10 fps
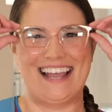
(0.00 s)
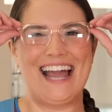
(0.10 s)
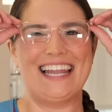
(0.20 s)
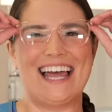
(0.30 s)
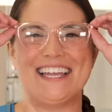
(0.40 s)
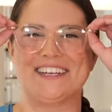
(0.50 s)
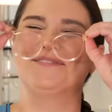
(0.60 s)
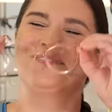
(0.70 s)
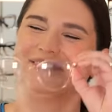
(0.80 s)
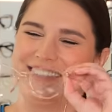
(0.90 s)
I like
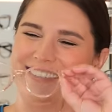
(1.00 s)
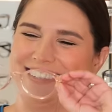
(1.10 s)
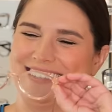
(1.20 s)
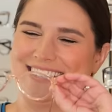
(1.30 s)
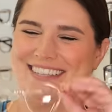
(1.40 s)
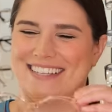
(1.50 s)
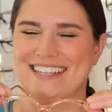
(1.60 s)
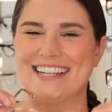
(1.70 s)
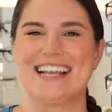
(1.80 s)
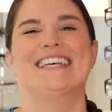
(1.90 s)
them.
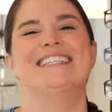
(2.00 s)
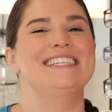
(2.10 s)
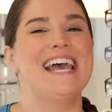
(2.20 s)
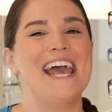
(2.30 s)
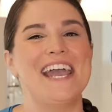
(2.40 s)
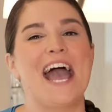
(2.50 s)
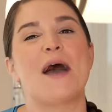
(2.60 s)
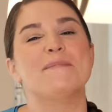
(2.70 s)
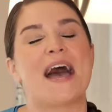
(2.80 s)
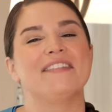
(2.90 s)
Today,
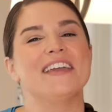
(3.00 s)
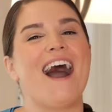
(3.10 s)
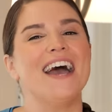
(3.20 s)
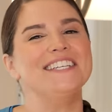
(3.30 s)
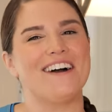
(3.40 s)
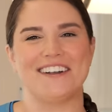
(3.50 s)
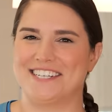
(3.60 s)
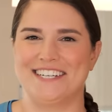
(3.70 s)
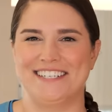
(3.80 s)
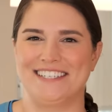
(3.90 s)
I'm at the eye
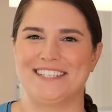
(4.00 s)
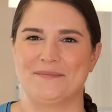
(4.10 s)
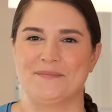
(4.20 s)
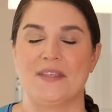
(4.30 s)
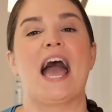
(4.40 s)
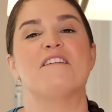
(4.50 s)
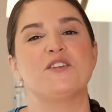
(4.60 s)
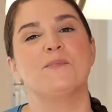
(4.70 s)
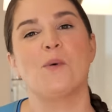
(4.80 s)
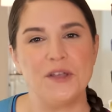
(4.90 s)
doctor's. I have
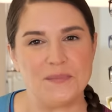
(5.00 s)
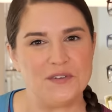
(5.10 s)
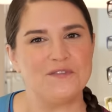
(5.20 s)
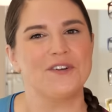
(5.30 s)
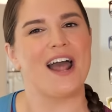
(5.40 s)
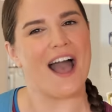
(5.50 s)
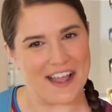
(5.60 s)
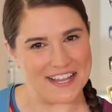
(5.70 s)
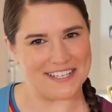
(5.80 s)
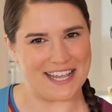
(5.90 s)
an appointment for an
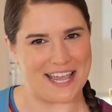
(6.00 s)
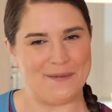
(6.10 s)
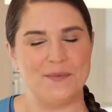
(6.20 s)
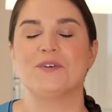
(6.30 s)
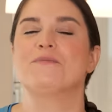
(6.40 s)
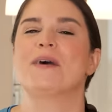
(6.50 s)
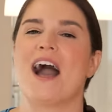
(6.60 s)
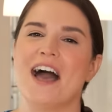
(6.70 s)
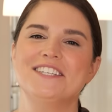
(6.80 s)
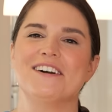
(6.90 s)
eye exam with my
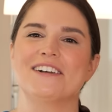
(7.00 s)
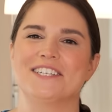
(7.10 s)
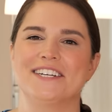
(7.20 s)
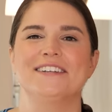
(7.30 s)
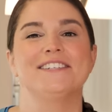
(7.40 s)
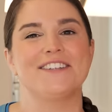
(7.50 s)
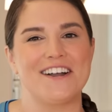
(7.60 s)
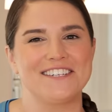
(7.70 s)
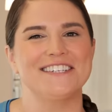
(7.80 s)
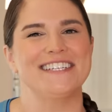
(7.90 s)
eye doctor,
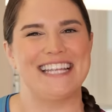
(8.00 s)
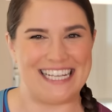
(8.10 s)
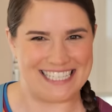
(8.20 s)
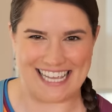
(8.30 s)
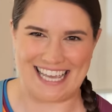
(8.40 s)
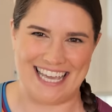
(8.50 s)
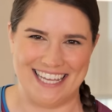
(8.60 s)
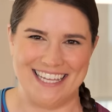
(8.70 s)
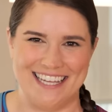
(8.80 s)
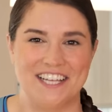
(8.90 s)
Doctor Teske.
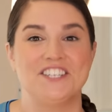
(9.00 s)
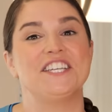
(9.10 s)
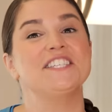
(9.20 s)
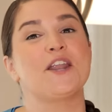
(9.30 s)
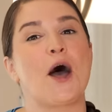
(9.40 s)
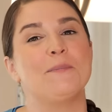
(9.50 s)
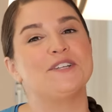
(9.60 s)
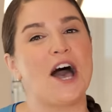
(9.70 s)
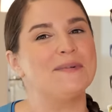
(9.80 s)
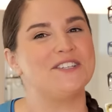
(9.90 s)
She's an
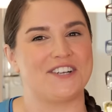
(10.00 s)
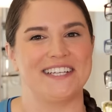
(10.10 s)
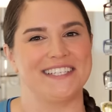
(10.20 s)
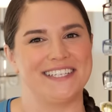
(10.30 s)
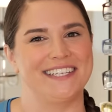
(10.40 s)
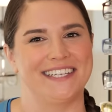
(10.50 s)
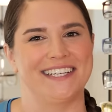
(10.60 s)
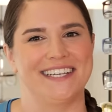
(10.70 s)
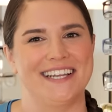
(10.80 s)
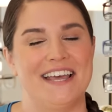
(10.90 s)
optometrist.
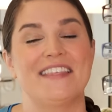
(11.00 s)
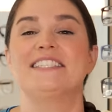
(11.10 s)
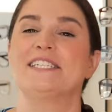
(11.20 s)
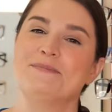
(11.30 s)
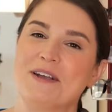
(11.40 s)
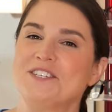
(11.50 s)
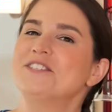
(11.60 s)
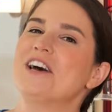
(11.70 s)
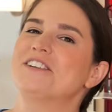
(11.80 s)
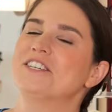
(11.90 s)
That's a special
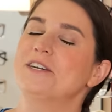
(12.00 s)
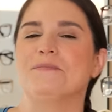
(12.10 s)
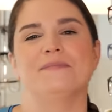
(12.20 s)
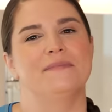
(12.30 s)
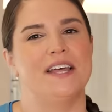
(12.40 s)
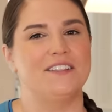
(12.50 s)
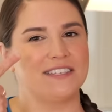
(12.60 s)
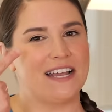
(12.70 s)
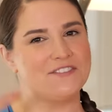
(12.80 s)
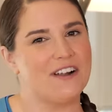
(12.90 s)
doctor that
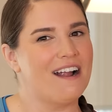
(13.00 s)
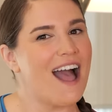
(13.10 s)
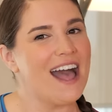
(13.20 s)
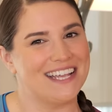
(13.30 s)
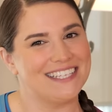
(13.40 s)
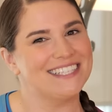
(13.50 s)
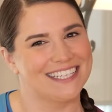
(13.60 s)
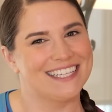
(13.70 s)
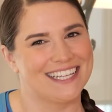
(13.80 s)
looks after our eyes.